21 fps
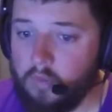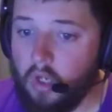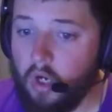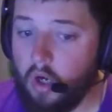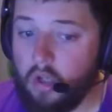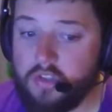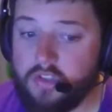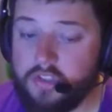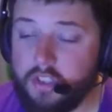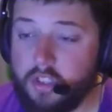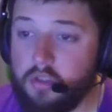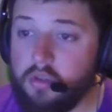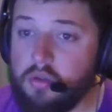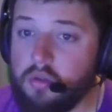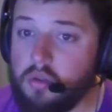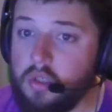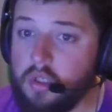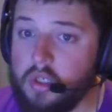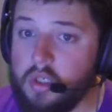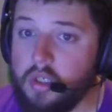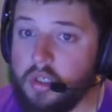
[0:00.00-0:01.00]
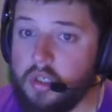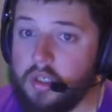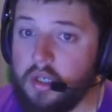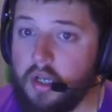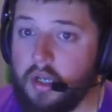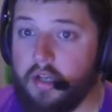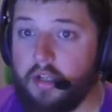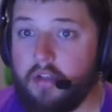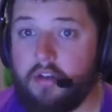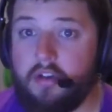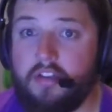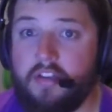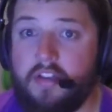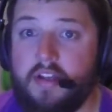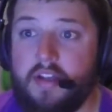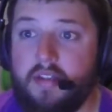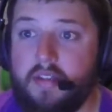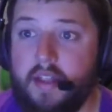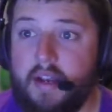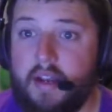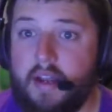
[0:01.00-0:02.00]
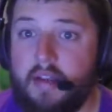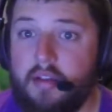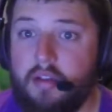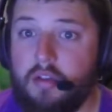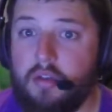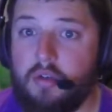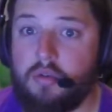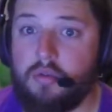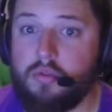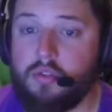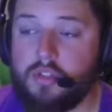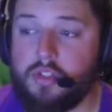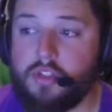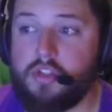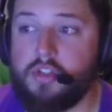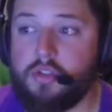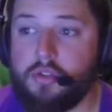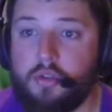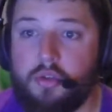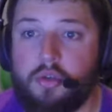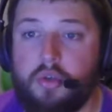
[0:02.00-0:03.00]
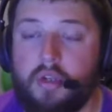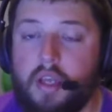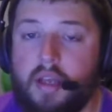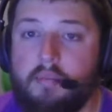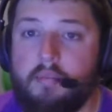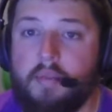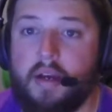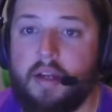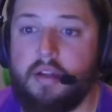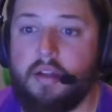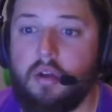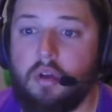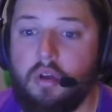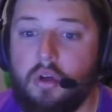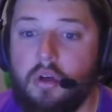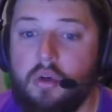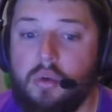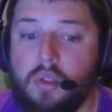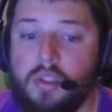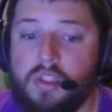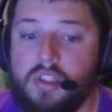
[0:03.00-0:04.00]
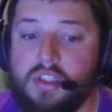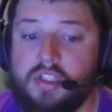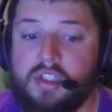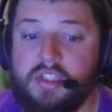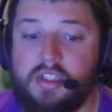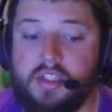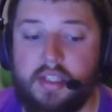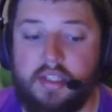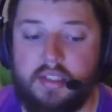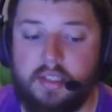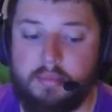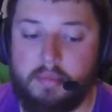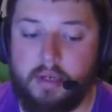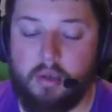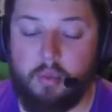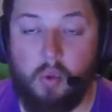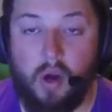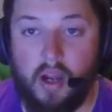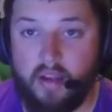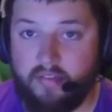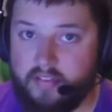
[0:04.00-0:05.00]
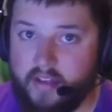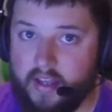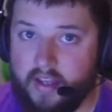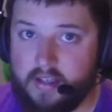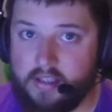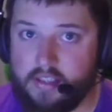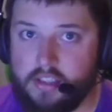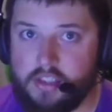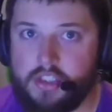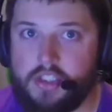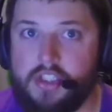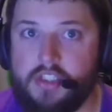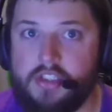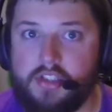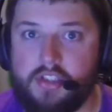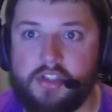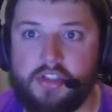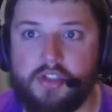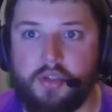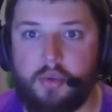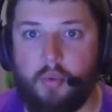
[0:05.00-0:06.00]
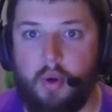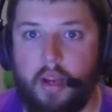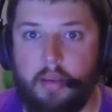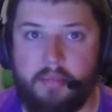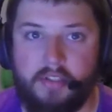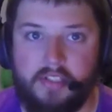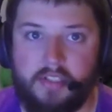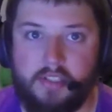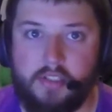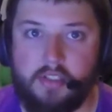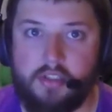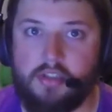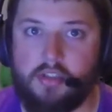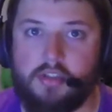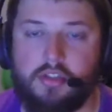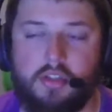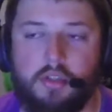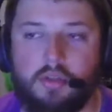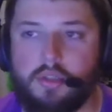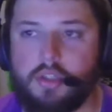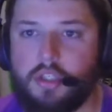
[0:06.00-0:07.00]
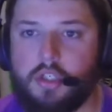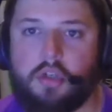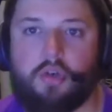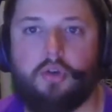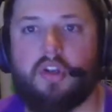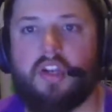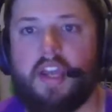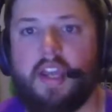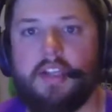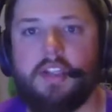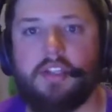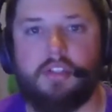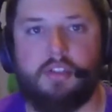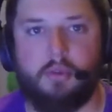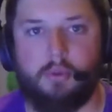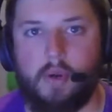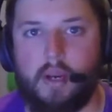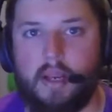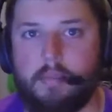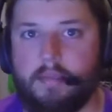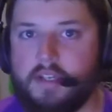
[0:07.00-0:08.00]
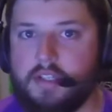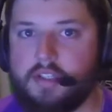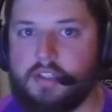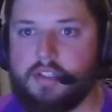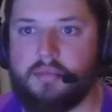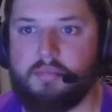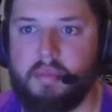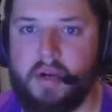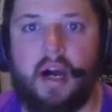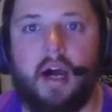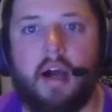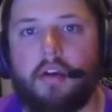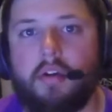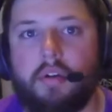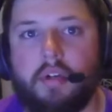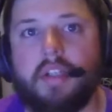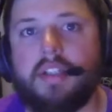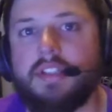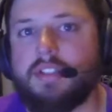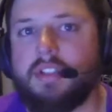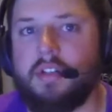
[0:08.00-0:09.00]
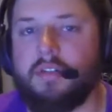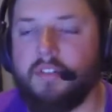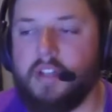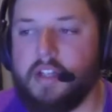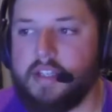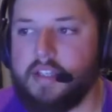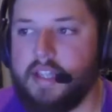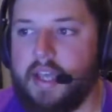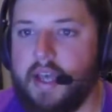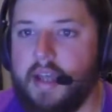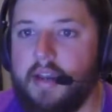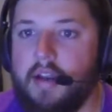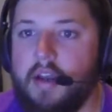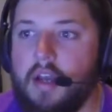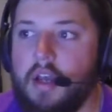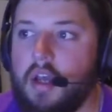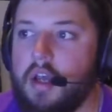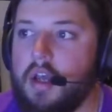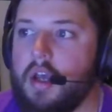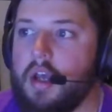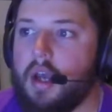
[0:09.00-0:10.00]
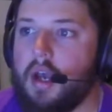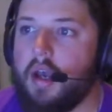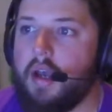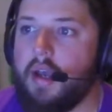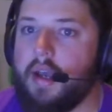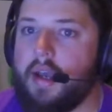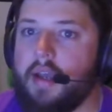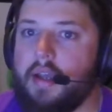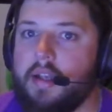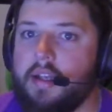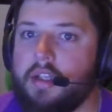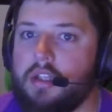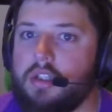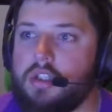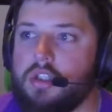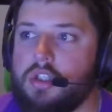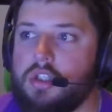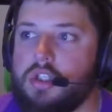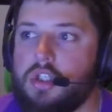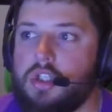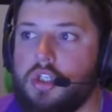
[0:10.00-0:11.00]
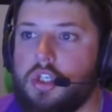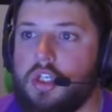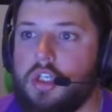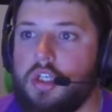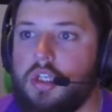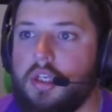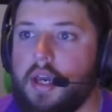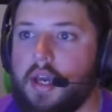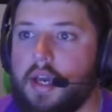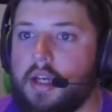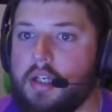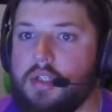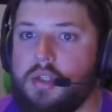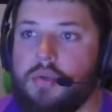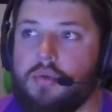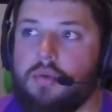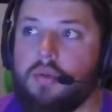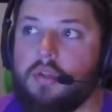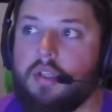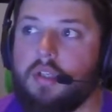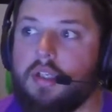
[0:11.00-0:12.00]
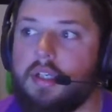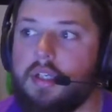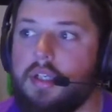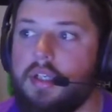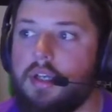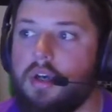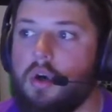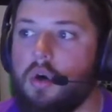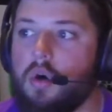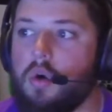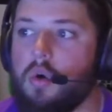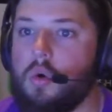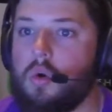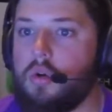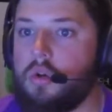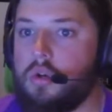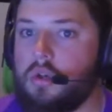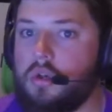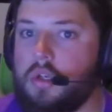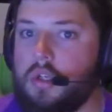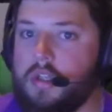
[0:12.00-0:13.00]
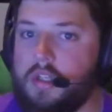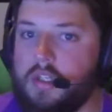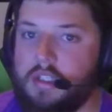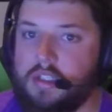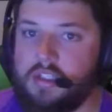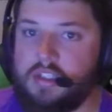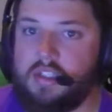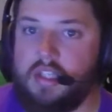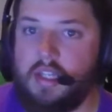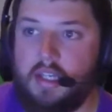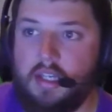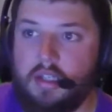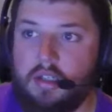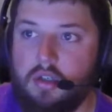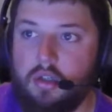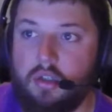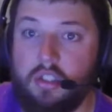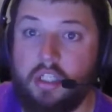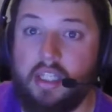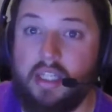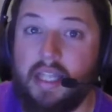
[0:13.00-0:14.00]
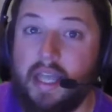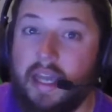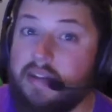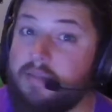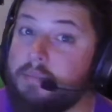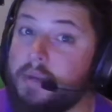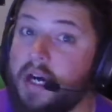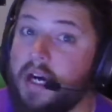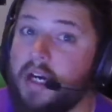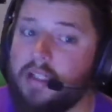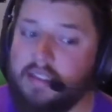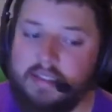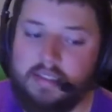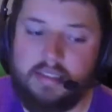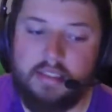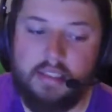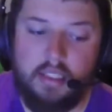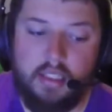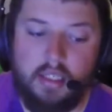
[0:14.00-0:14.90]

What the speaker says: Also, another thing that I used to create my logo was this thing that my wife has. She is a ceramicist, so she creates ceramics and pottery and stuff like that. And she actually ordered this thing called a light box.